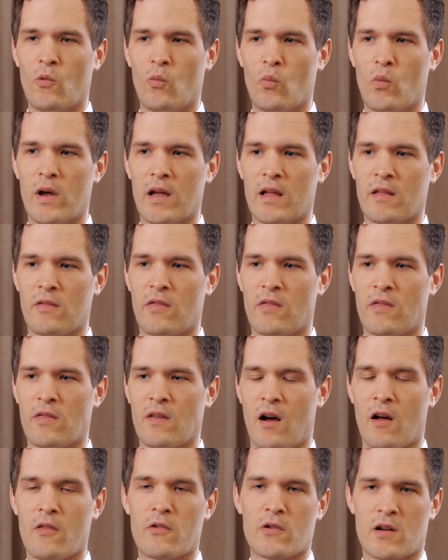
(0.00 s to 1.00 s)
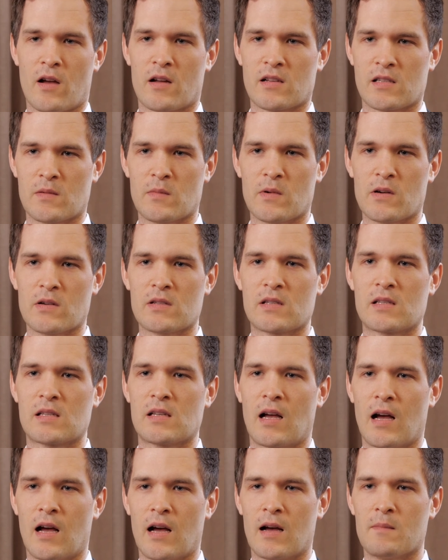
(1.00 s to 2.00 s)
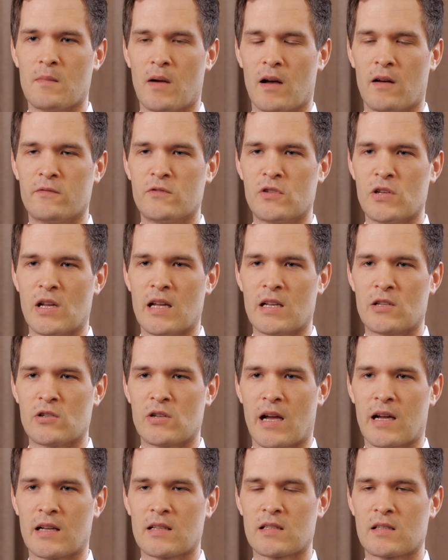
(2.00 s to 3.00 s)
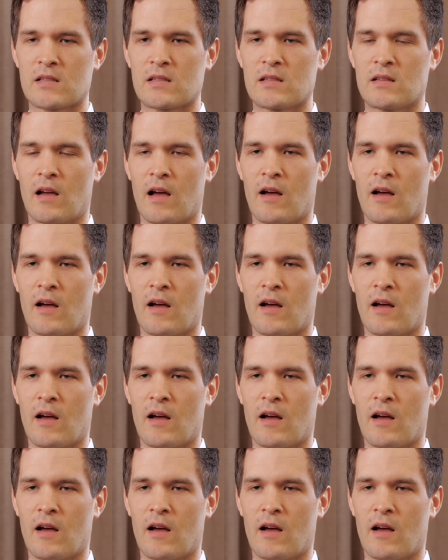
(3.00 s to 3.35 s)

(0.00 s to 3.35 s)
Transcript: with other customers um, of GHX,